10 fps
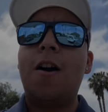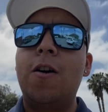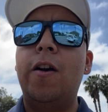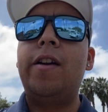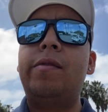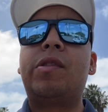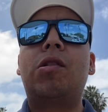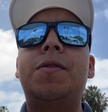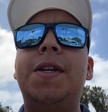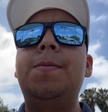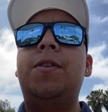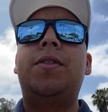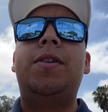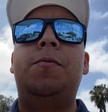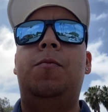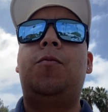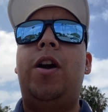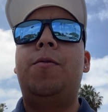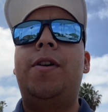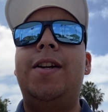All right, so typically
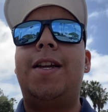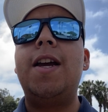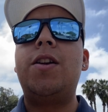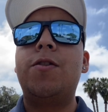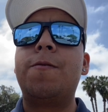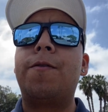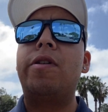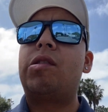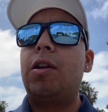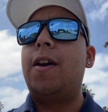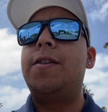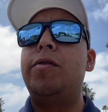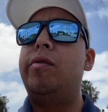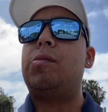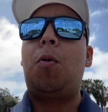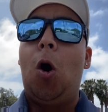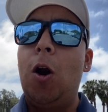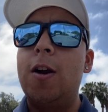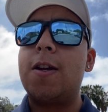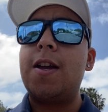right when I get here, the first thing I do is
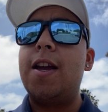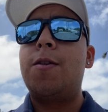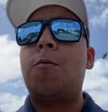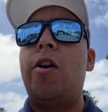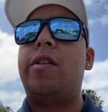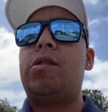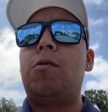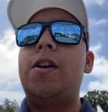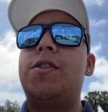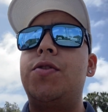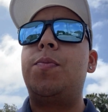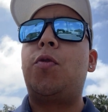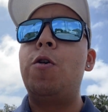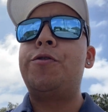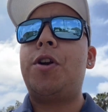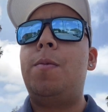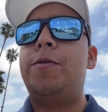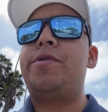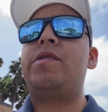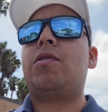park and walk straight to the pro shop,
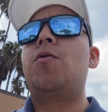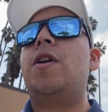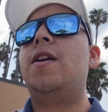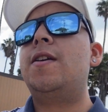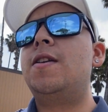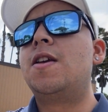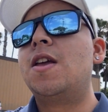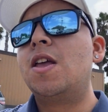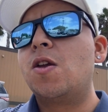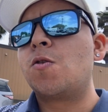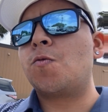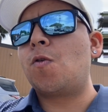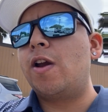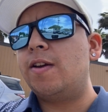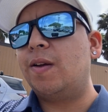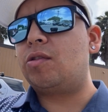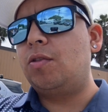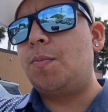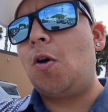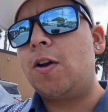which is located right next to
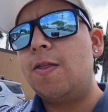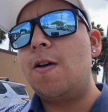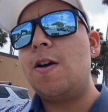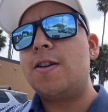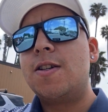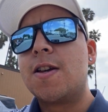the parking lot.